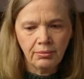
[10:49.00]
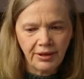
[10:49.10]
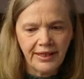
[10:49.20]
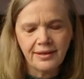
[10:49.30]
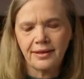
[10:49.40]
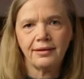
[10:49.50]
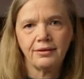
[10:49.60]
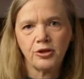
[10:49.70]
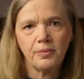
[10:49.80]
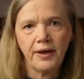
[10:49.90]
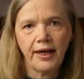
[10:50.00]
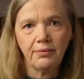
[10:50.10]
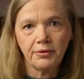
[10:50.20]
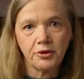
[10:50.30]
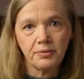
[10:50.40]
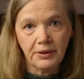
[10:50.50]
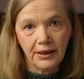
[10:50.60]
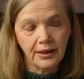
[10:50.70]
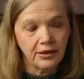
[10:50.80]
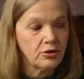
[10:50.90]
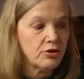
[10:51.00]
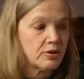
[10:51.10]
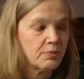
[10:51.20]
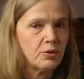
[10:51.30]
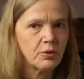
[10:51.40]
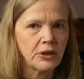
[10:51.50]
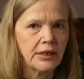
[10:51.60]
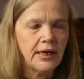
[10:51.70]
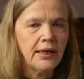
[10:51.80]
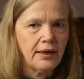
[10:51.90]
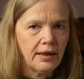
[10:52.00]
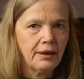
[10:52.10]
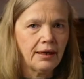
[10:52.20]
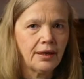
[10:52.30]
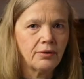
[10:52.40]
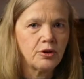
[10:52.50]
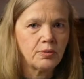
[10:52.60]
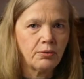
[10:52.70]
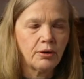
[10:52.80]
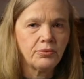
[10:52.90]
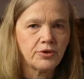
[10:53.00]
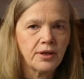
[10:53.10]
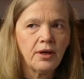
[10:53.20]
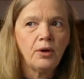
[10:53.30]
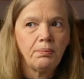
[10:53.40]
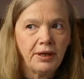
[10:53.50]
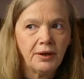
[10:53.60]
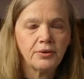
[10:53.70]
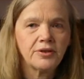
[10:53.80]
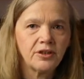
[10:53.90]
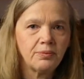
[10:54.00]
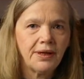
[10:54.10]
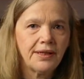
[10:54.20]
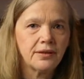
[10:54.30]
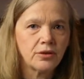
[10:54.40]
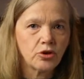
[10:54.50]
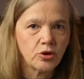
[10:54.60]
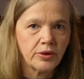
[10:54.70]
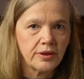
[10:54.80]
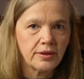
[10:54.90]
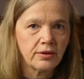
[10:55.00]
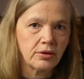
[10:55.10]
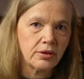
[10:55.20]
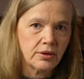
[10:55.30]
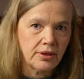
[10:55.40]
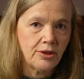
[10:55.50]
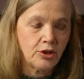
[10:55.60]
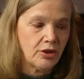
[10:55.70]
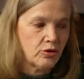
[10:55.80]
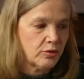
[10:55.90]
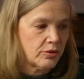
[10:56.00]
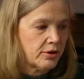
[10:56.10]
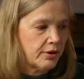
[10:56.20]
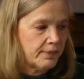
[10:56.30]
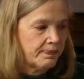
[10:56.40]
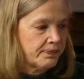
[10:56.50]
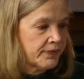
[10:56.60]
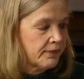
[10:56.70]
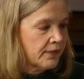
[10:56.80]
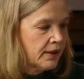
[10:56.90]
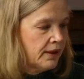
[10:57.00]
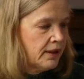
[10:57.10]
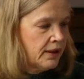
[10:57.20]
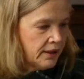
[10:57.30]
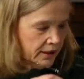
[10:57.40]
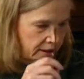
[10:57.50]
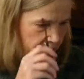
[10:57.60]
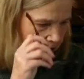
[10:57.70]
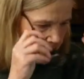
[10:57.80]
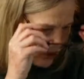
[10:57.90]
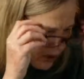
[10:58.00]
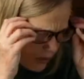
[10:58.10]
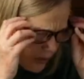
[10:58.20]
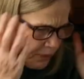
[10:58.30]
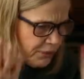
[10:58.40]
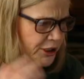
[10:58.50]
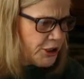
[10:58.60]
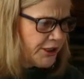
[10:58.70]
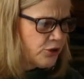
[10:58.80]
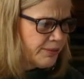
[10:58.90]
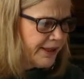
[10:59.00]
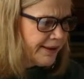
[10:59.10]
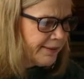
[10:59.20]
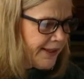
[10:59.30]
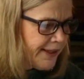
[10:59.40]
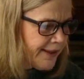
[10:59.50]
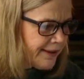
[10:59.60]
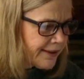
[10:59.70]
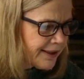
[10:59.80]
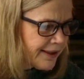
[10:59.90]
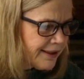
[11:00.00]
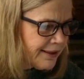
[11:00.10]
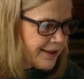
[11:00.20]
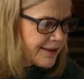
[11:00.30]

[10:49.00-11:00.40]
blessing to be able to be here to support and encourage moms, parents that have made this choice to teach their children at home. So we appreciate you back. Okay,